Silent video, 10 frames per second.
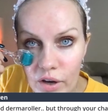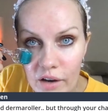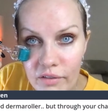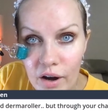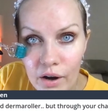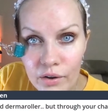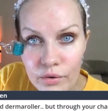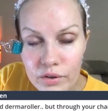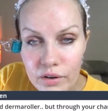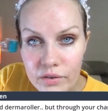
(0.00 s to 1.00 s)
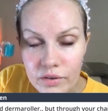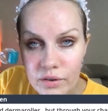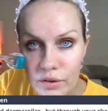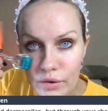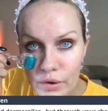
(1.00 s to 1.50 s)
you have a hollowness, you
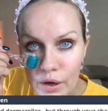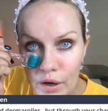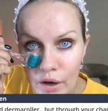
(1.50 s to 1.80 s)
know,